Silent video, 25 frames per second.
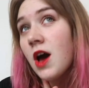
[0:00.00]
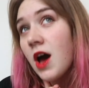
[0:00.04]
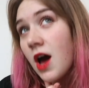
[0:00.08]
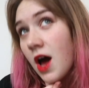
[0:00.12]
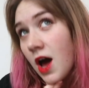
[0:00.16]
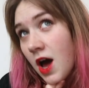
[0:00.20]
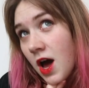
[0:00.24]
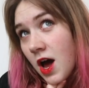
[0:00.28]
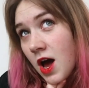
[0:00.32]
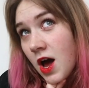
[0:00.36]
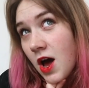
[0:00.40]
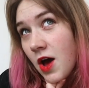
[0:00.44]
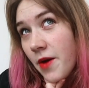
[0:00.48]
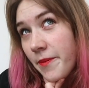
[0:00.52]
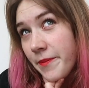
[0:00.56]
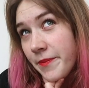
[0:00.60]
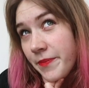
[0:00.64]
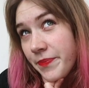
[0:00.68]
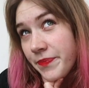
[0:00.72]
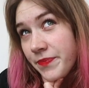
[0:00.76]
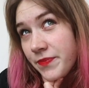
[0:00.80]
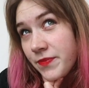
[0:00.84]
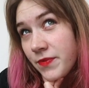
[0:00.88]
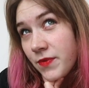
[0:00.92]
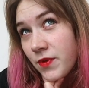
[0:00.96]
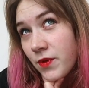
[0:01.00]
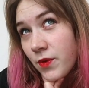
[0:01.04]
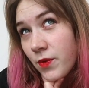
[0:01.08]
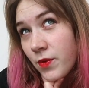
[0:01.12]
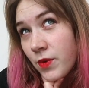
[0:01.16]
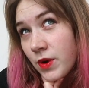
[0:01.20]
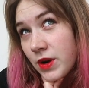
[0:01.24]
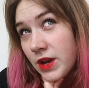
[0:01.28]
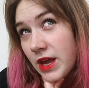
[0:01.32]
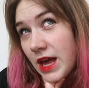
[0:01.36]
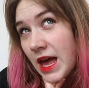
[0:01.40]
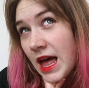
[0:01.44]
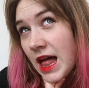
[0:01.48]

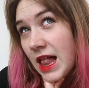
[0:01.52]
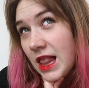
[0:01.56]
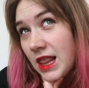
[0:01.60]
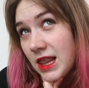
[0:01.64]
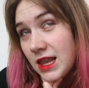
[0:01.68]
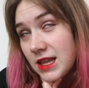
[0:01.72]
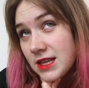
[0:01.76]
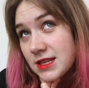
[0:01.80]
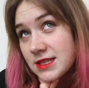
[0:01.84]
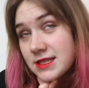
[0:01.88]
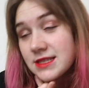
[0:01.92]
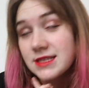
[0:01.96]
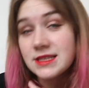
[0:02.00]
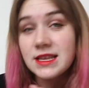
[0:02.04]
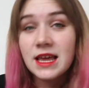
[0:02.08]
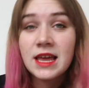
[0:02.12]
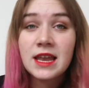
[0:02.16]
what else?